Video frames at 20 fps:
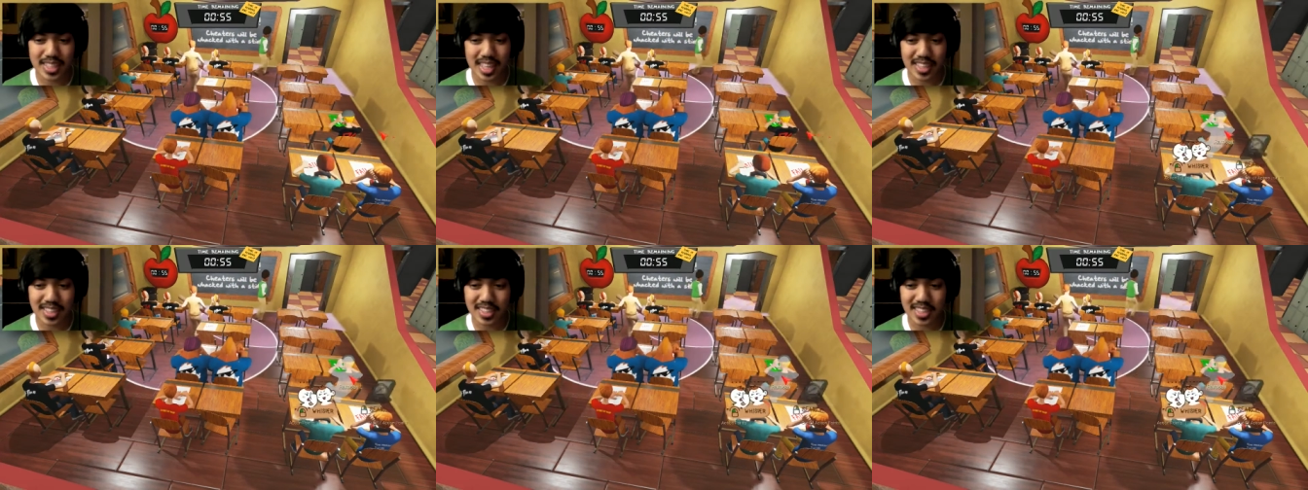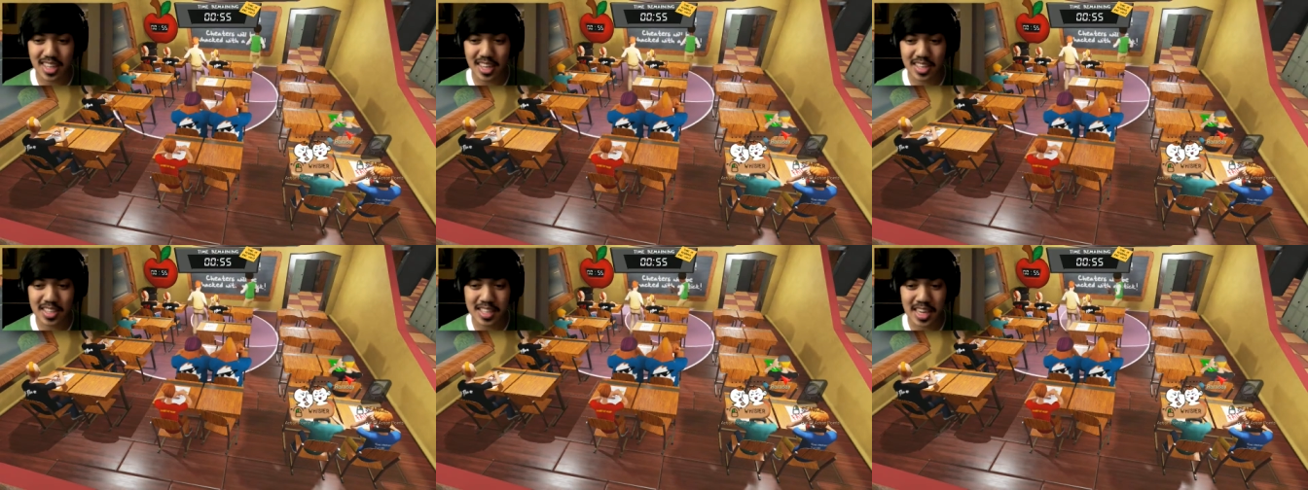That was
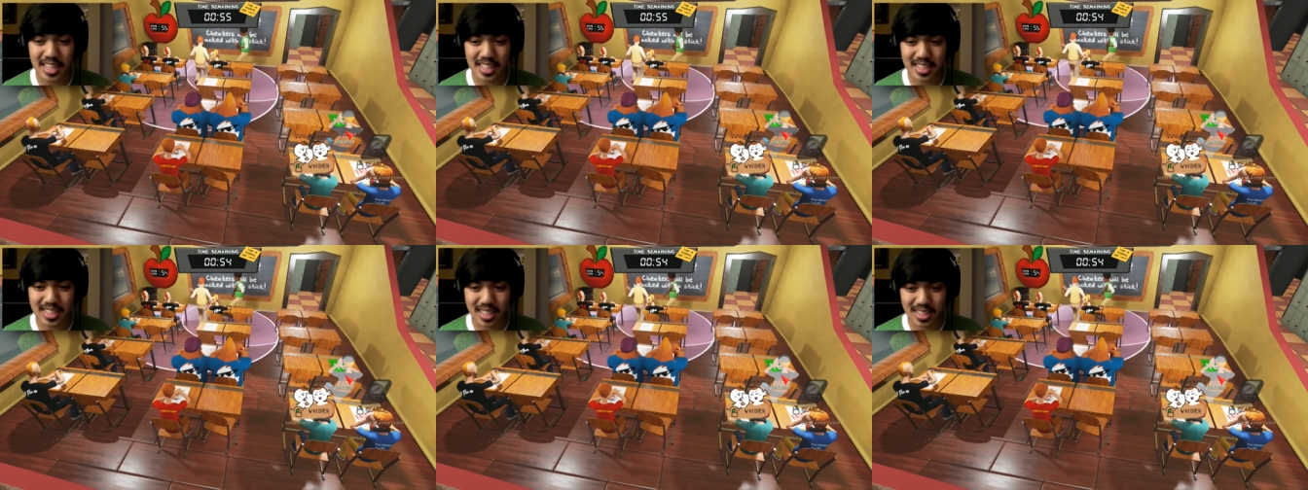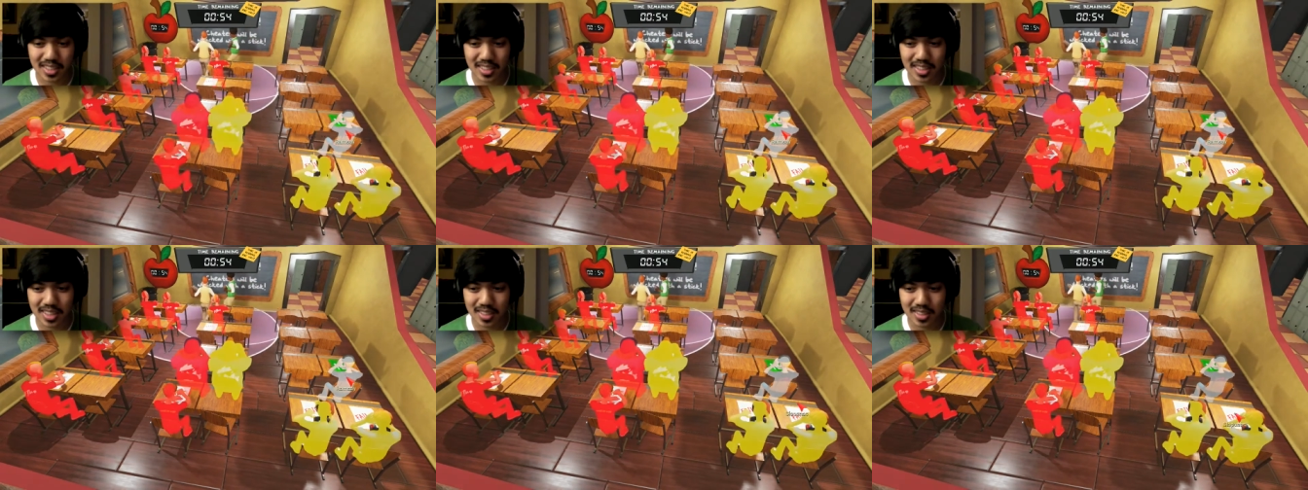
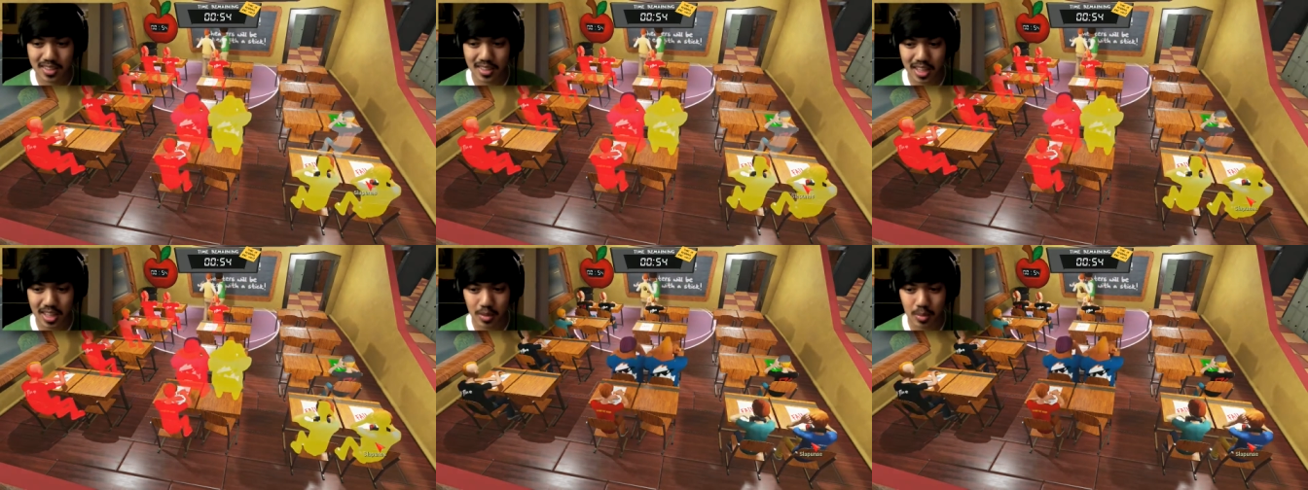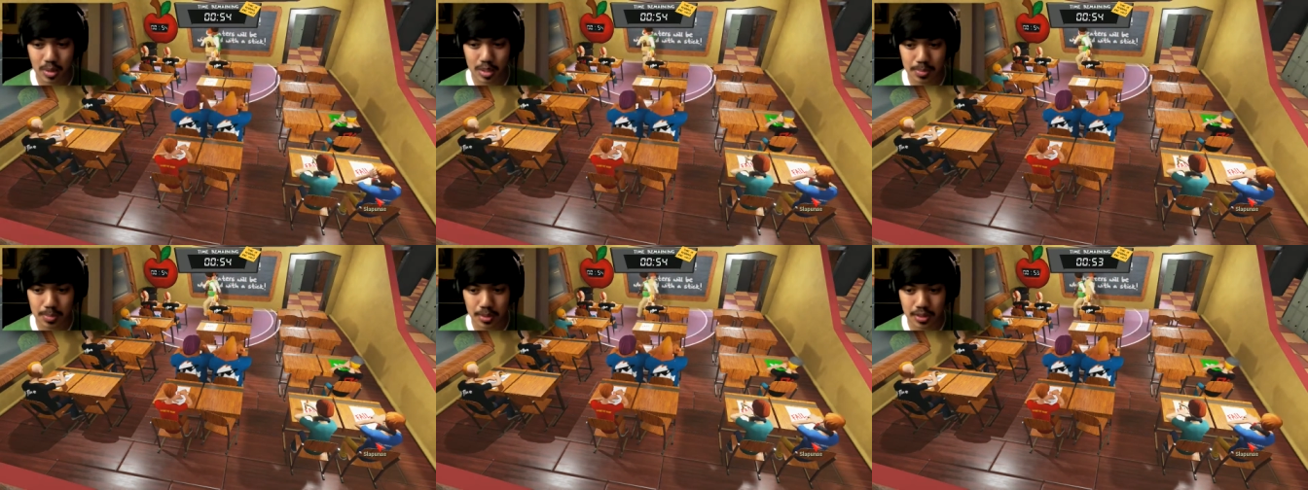unnecessary, dude. Okay,
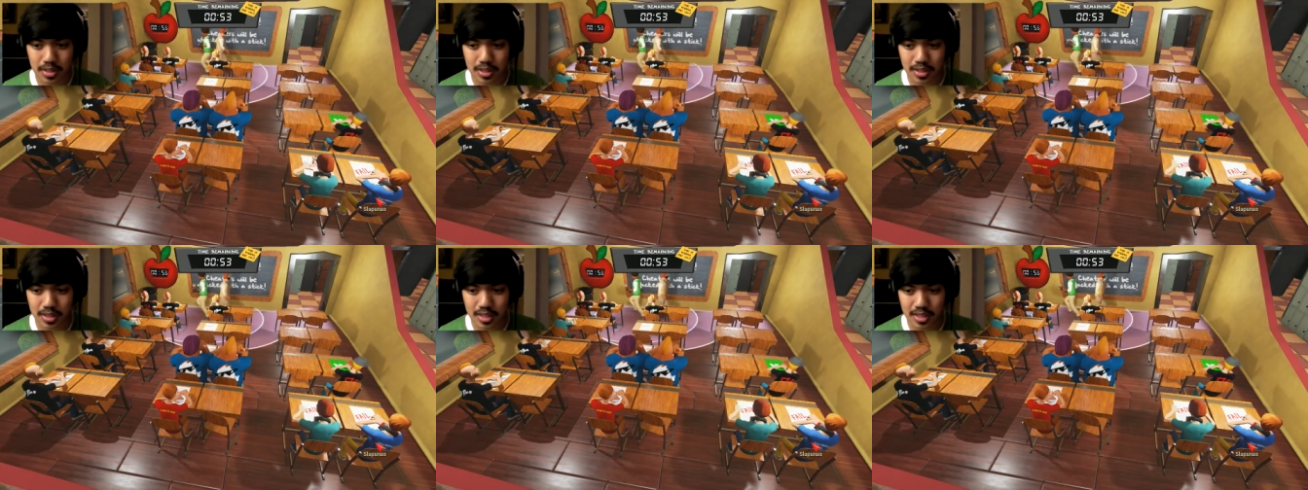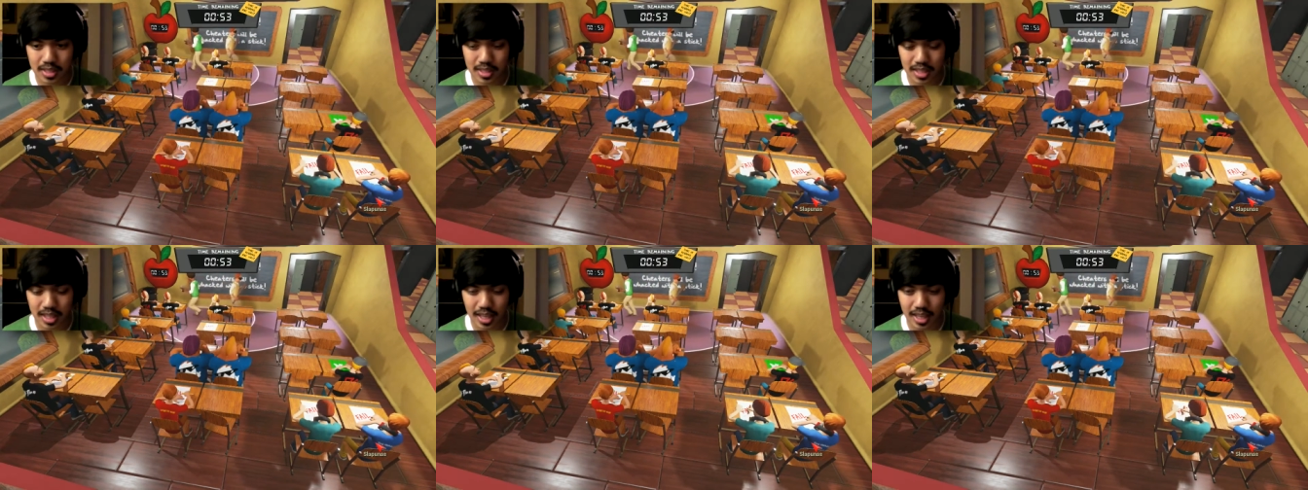whisper to
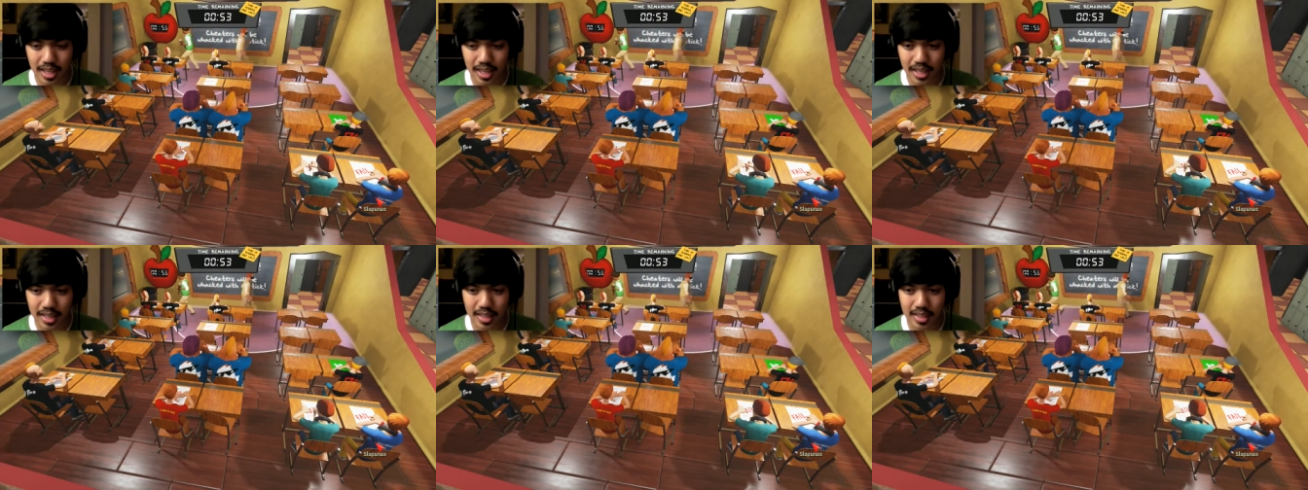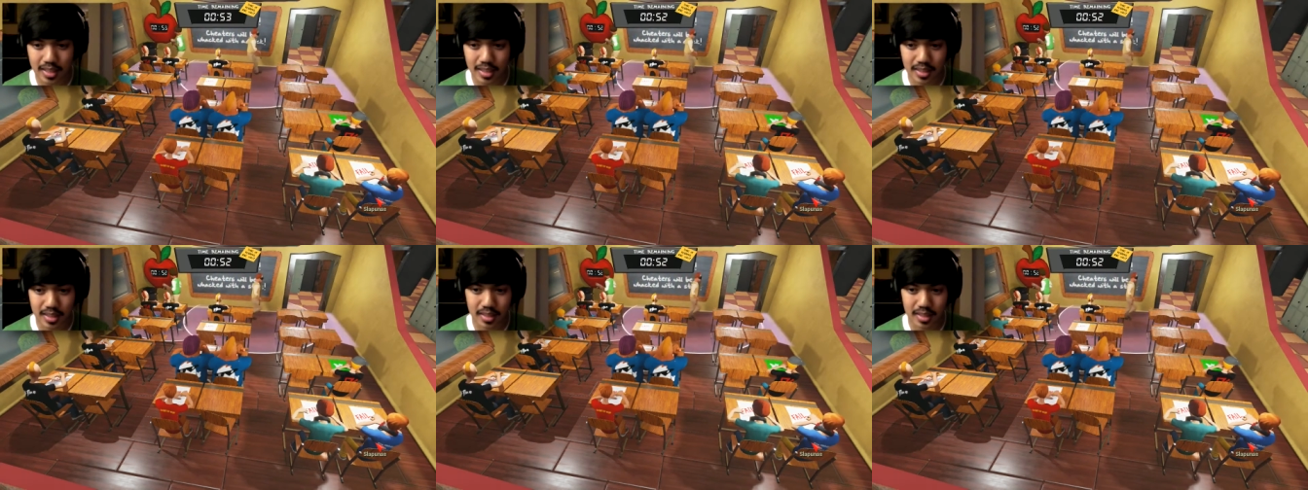this guy.